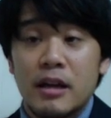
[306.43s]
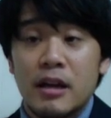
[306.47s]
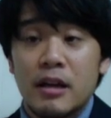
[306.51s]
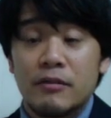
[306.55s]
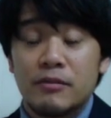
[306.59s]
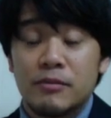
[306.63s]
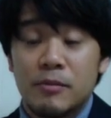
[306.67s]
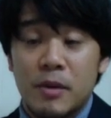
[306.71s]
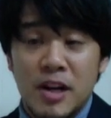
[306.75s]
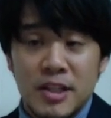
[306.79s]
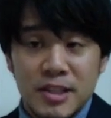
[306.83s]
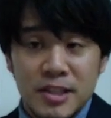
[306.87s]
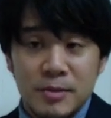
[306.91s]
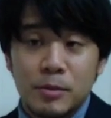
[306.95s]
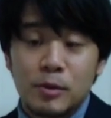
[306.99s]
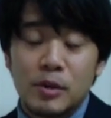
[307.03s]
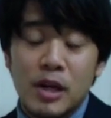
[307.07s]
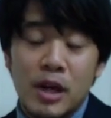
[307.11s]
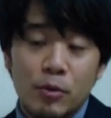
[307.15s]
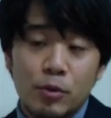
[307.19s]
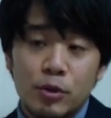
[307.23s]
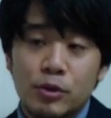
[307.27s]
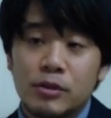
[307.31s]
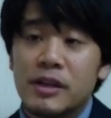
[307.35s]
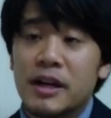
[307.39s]
if possible,
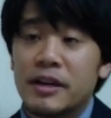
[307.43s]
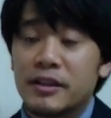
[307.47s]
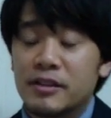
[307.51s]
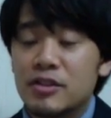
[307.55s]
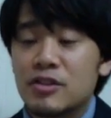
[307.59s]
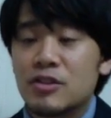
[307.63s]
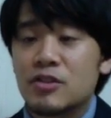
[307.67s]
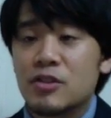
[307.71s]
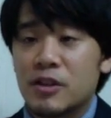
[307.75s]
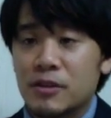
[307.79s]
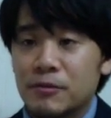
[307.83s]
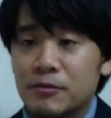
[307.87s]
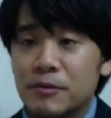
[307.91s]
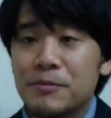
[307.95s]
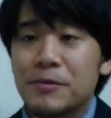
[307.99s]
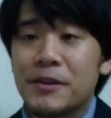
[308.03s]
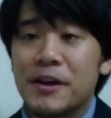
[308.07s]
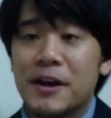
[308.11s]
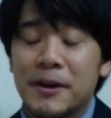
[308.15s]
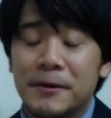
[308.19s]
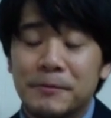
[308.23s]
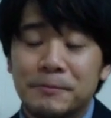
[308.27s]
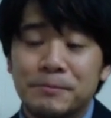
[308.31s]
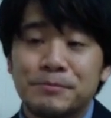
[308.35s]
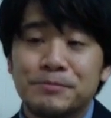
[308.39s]
I would like to start from
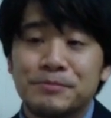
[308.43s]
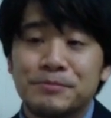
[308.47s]
there.